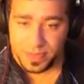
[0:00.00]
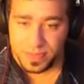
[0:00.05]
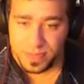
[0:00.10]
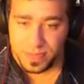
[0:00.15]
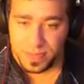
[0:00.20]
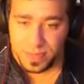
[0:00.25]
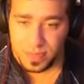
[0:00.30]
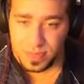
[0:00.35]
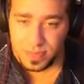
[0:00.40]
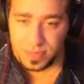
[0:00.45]

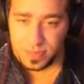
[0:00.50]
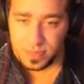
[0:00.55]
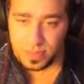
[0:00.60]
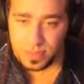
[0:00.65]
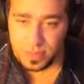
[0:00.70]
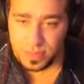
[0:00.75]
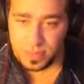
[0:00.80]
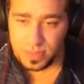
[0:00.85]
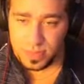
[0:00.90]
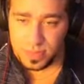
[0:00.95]

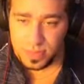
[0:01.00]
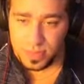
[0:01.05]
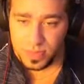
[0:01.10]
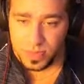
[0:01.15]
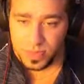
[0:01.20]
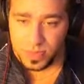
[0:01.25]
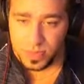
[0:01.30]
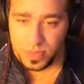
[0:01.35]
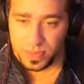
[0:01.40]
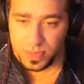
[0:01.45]

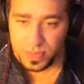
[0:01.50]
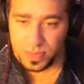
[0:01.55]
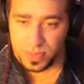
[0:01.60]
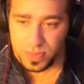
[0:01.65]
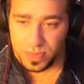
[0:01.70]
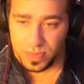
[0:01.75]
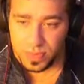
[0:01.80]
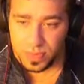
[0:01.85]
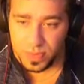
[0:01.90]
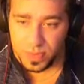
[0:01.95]

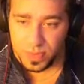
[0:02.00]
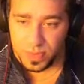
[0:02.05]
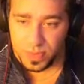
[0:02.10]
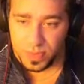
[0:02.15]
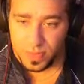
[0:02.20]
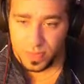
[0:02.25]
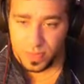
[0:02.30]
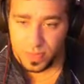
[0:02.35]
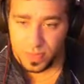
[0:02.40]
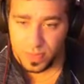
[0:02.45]

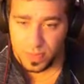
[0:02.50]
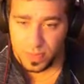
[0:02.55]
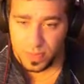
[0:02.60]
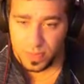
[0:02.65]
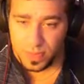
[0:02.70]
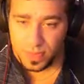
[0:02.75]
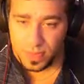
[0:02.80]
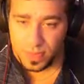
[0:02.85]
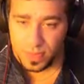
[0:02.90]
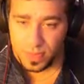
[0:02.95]

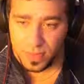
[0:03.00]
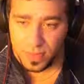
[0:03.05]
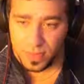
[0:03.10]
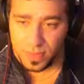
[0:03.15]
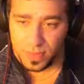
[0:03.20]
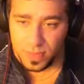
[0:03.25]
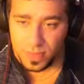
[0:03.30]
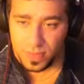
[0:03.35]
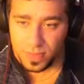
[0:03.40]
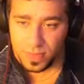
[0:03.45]

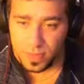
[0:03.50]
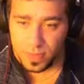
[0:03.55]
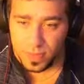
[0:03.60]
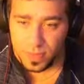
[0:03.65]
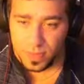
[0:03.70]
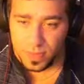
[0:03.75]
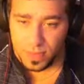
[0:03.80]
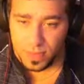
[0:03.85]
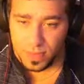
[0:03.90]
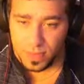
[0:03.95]

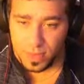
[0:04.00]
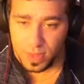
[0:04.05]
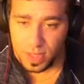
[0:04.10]
(silence)